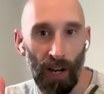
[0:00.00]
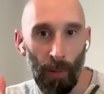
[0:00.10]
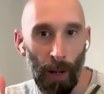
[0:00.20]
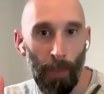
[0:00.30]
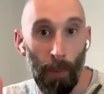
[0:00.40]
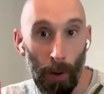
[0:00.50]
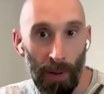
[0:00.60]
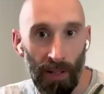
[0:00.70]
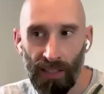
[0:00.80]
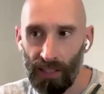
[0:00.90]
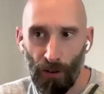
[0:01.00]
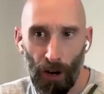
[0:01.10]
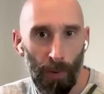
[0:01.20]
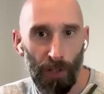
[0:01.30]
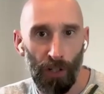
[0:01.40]
of alumni people to be, this is a
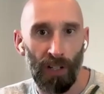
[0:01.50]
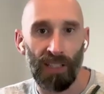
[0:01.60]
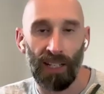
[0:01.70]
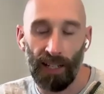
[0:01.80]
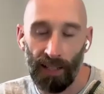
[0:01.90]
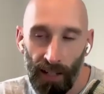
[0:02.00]
great opportunity.